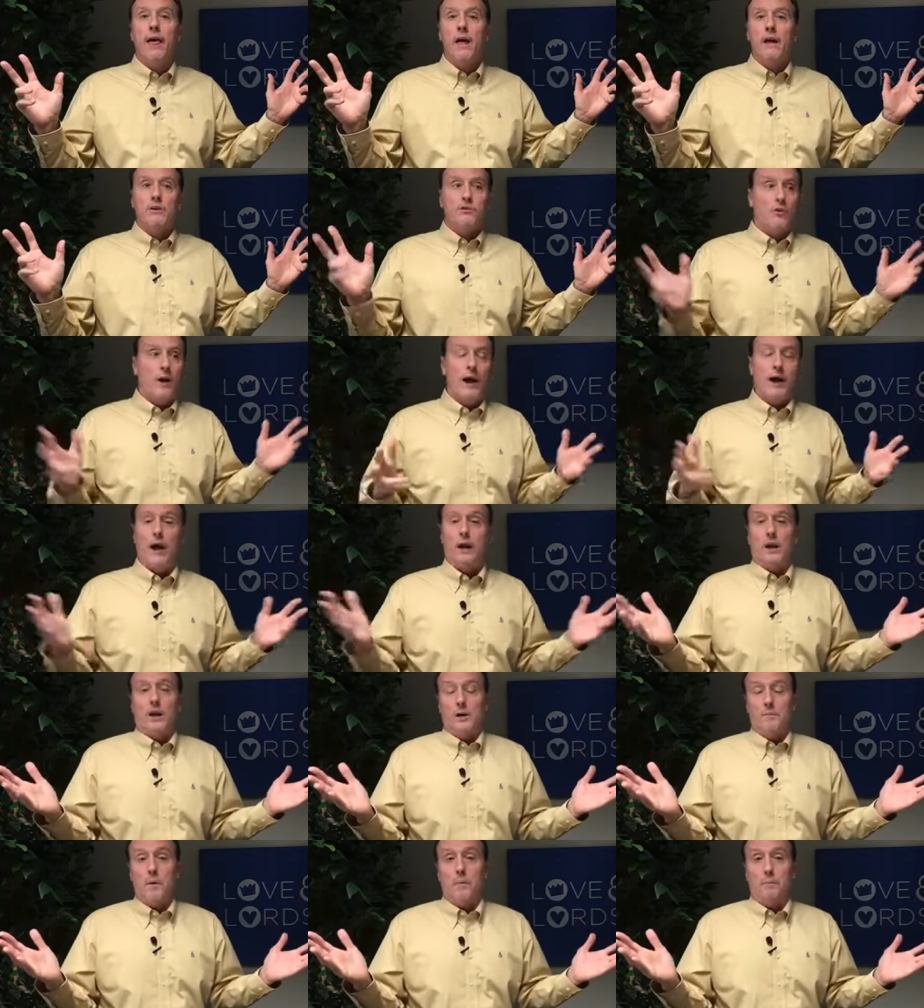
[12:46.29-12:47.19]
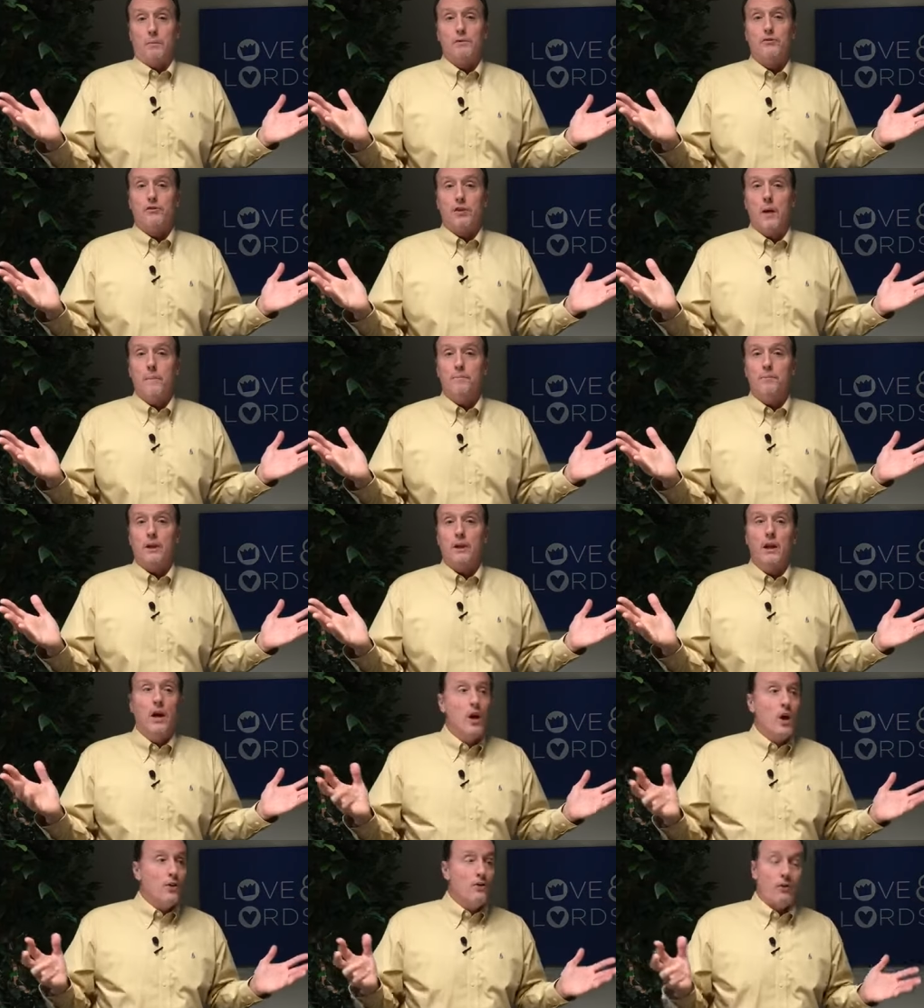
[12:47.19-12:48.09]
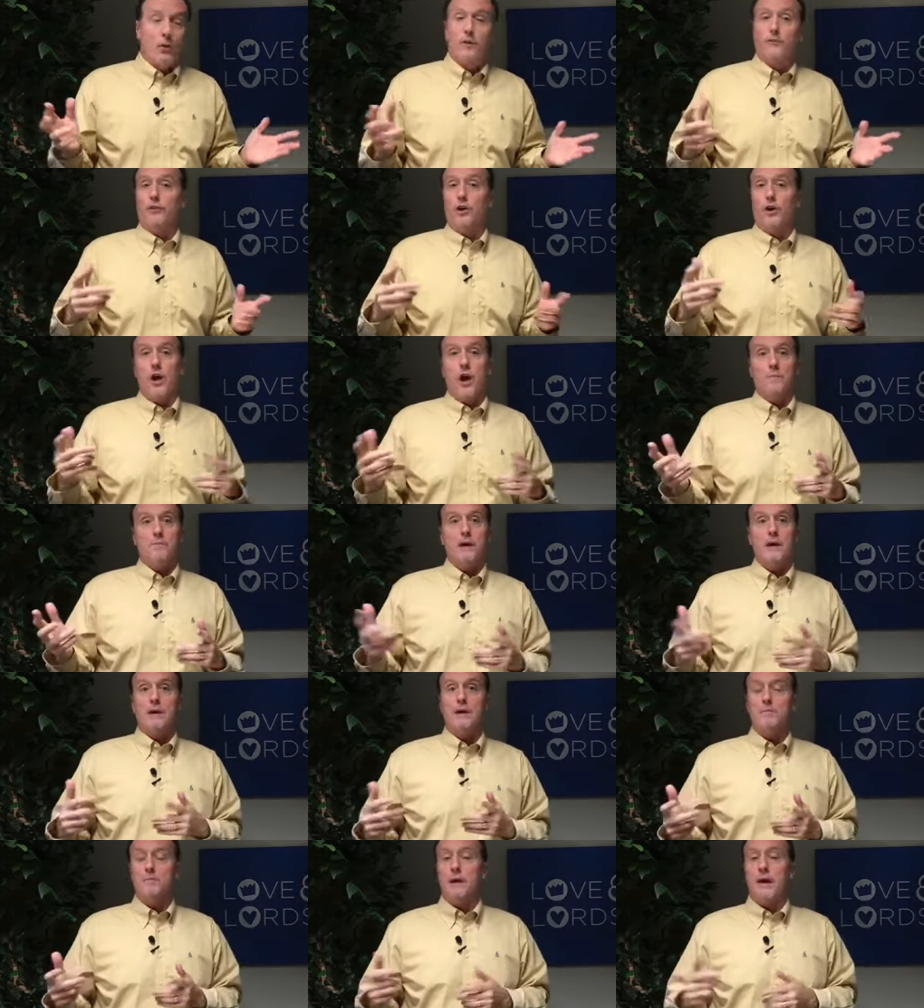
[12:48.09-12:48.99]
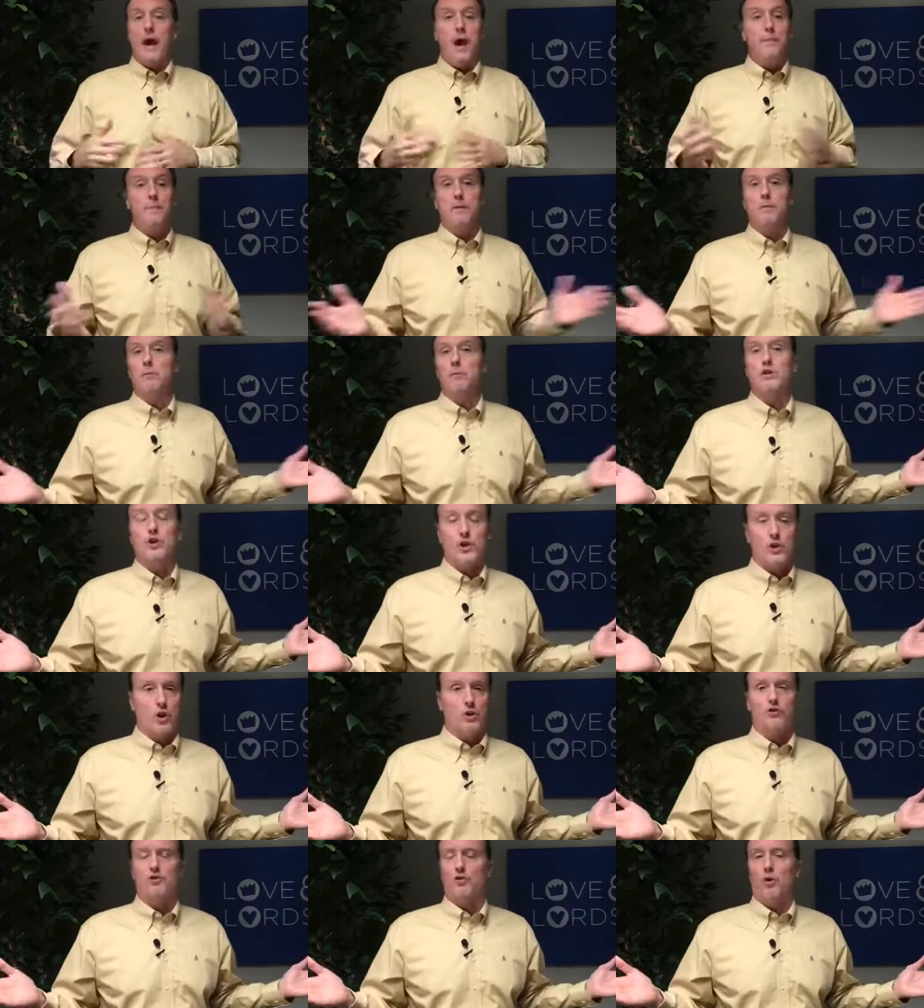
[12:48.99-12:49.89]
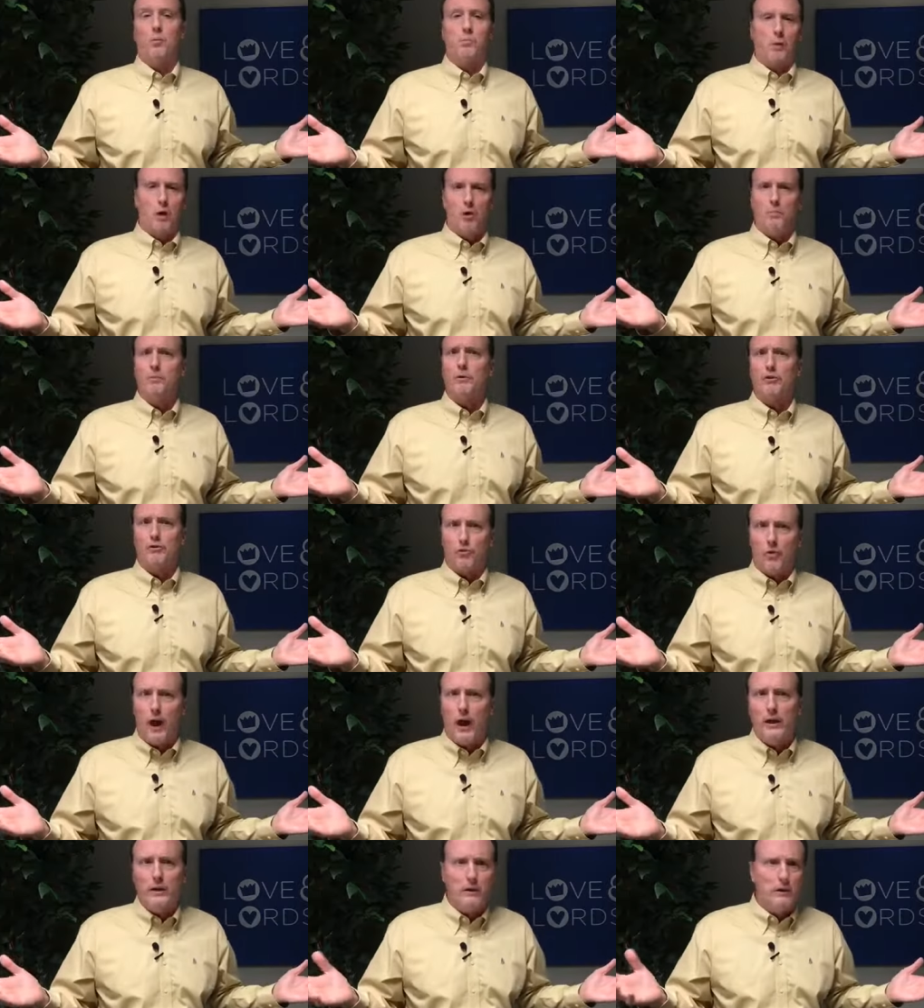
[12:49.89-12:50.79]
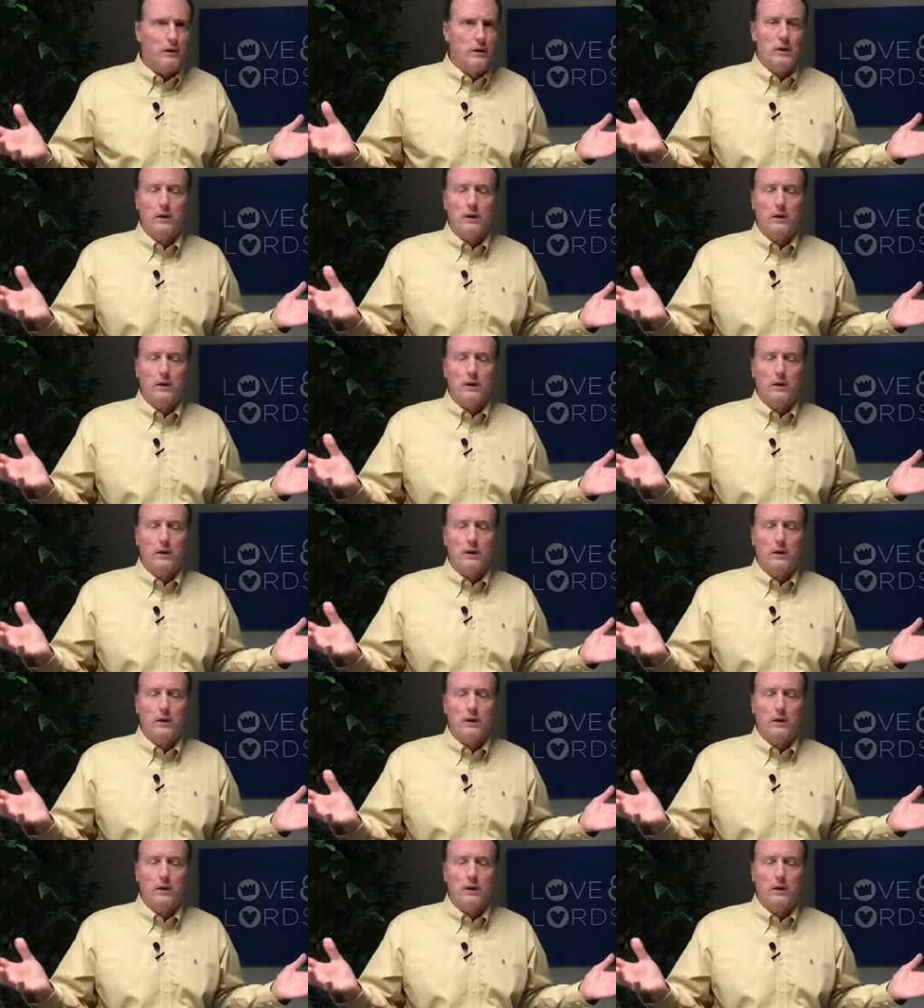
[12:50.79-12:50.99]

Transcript: So I got to come up with something. So if they're not making me happy, which is their sole purpose, right?